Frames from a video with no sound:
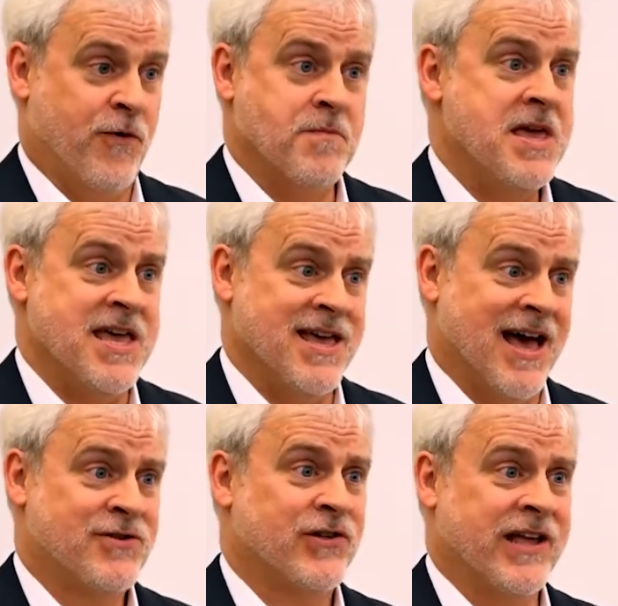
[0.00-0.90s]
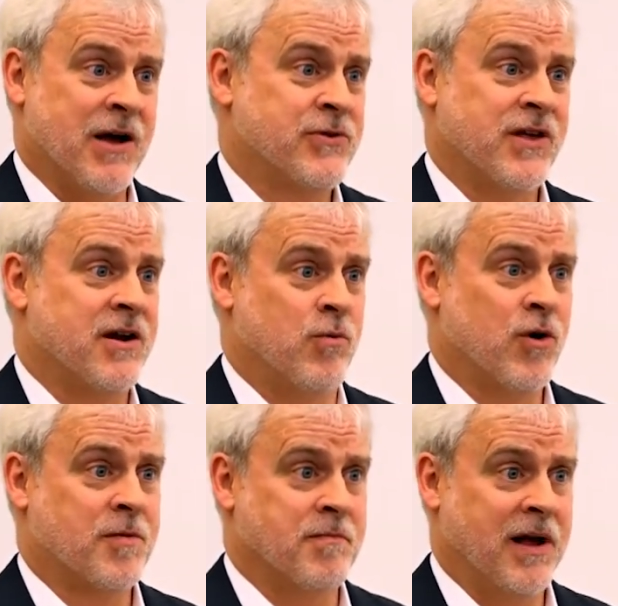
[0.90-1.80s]
for me, actually, outside of
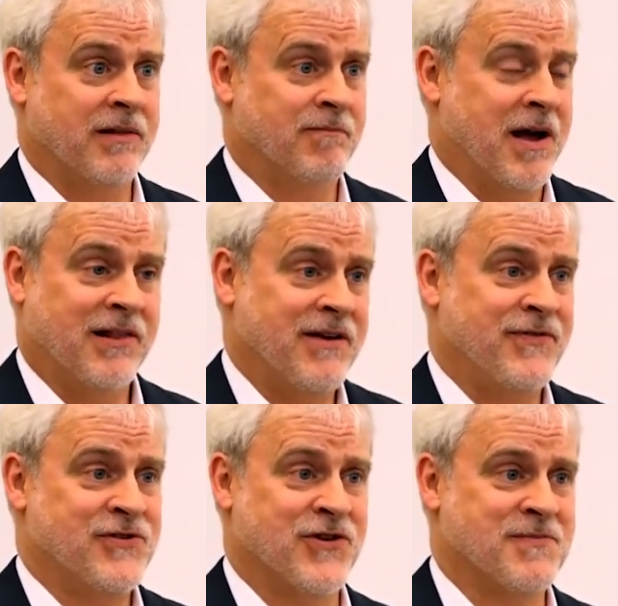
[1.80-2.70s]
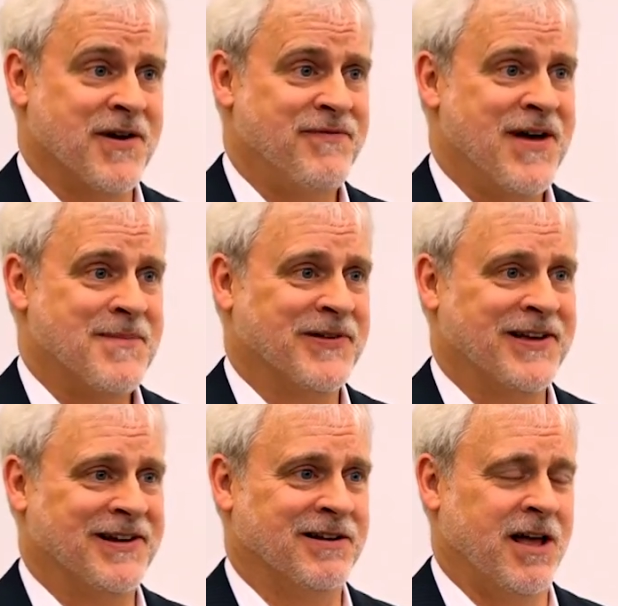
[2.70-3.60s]
work, my, my life is just my family
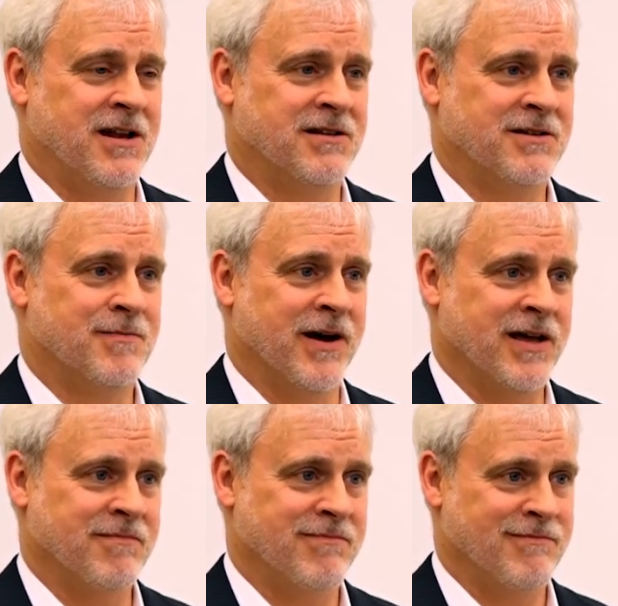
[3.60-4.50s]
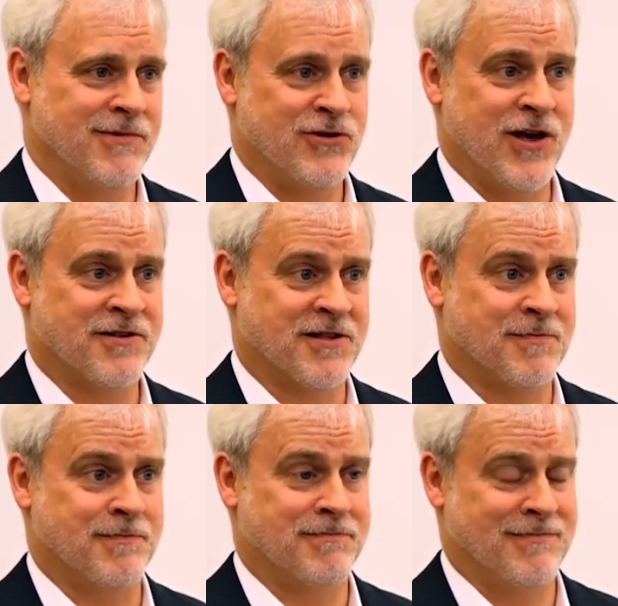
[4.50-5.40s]
and, and my chance to
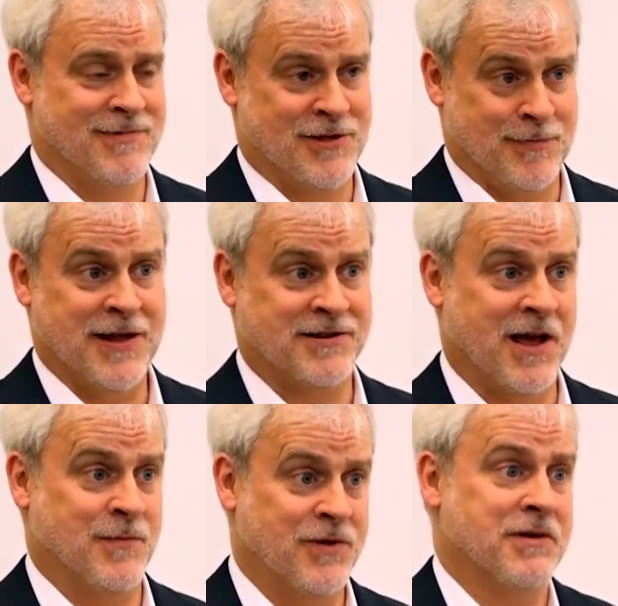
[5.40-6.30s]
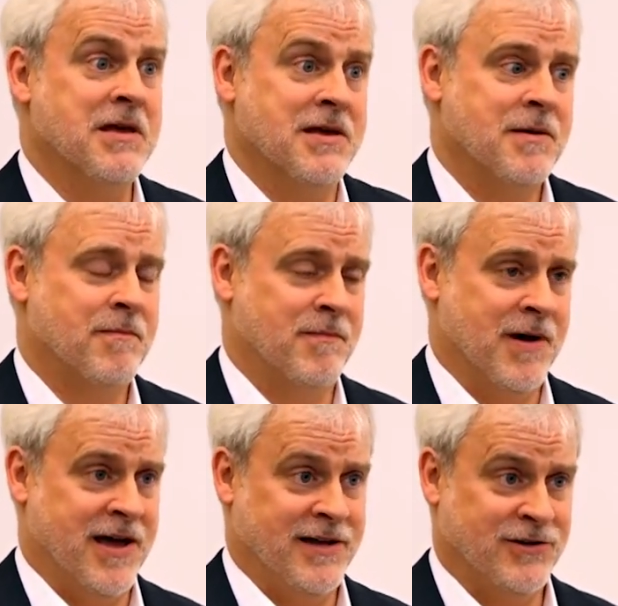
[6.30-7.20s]
sp spend time with
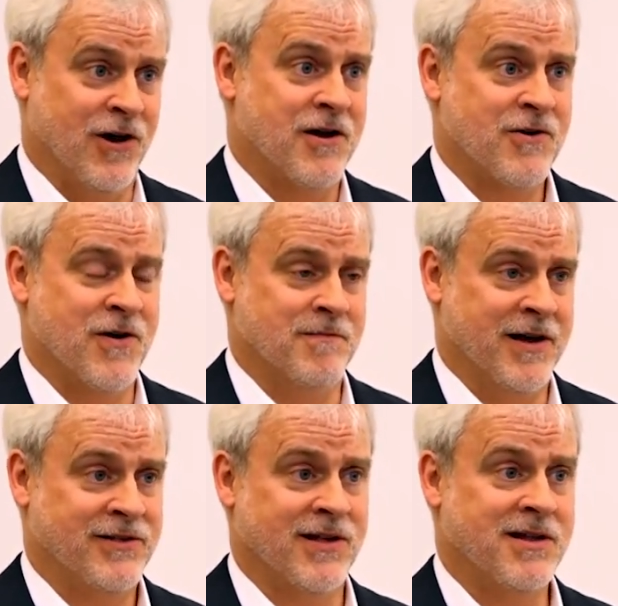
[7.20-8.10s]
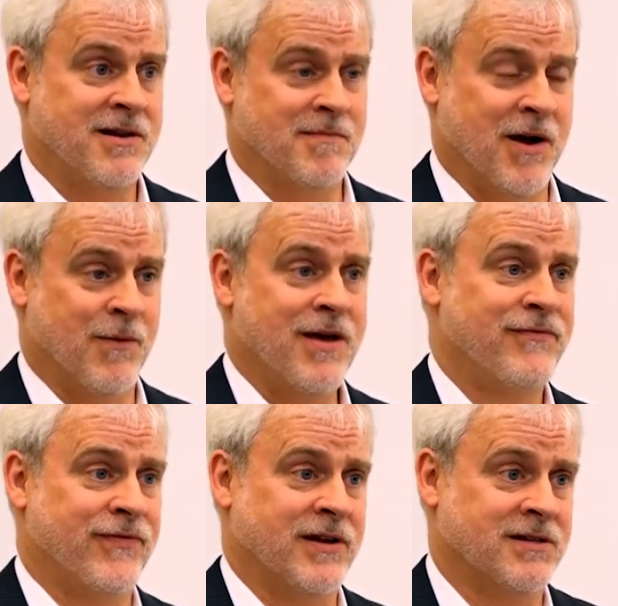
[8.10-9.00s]
my daughter and my son and my
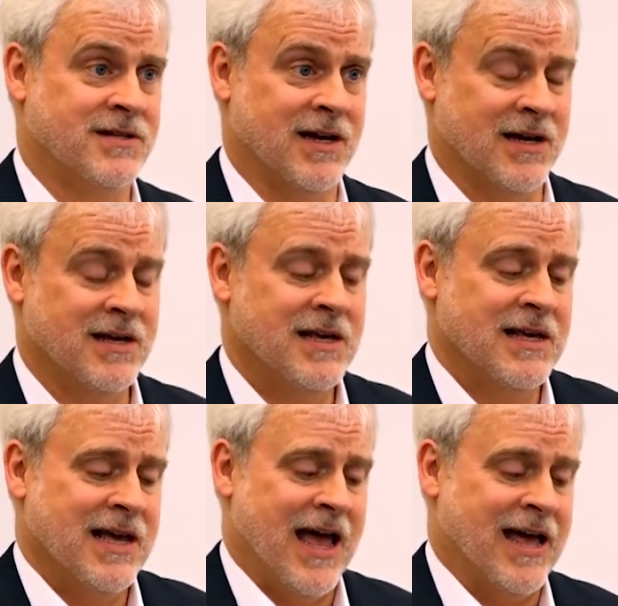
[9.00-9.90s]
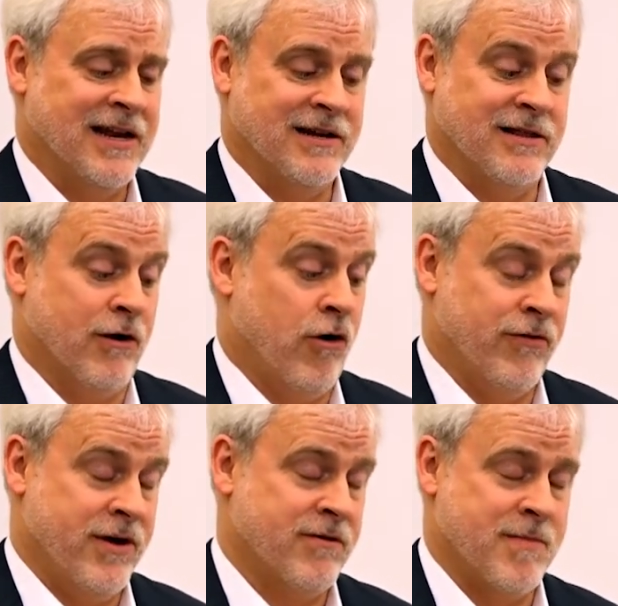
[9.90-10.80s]
wife and, uh, and
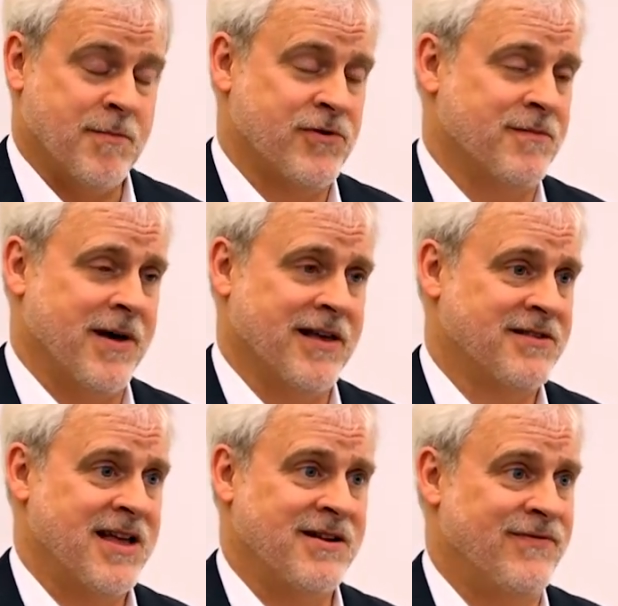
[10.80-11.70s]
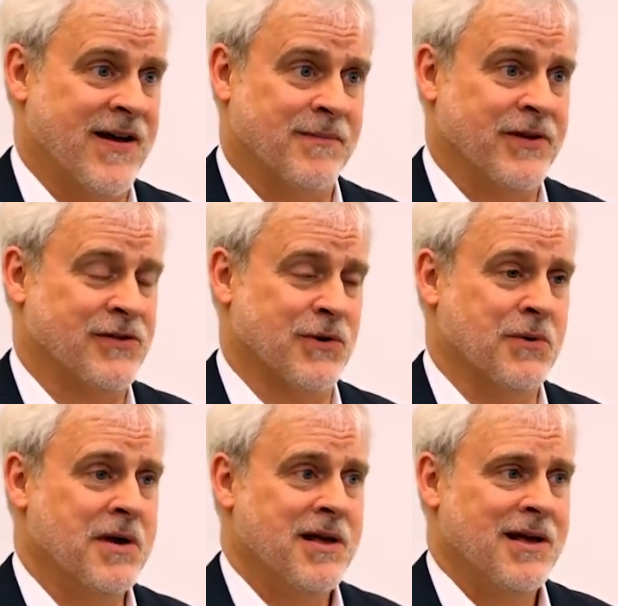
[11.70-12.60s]
all the other members of my extended family.
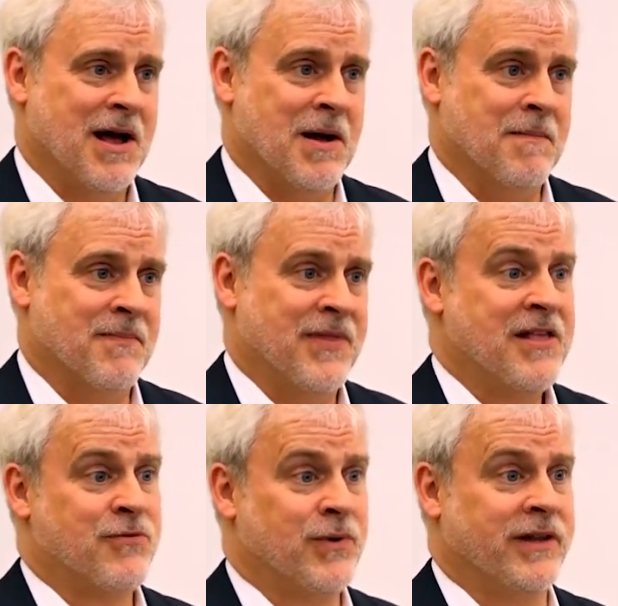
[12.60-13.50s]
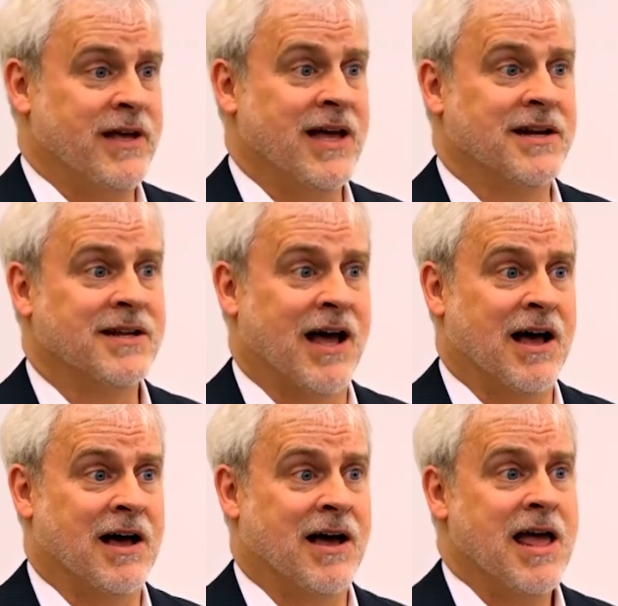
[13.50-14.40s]
So um, that's really it.
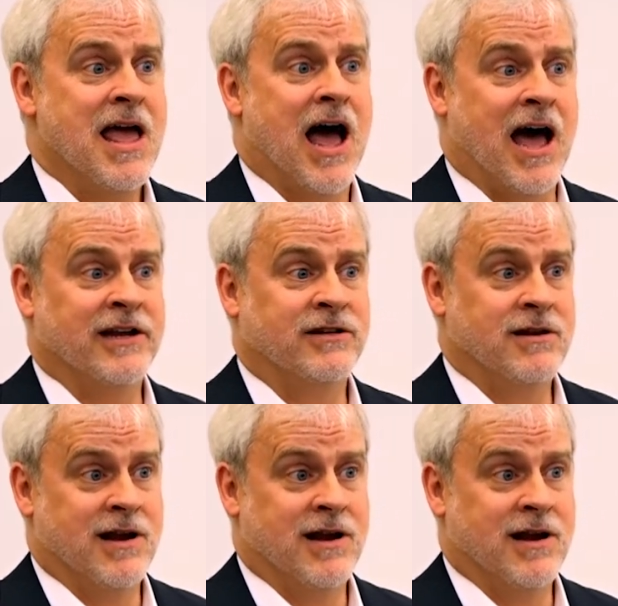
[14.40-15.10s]
Uh, I,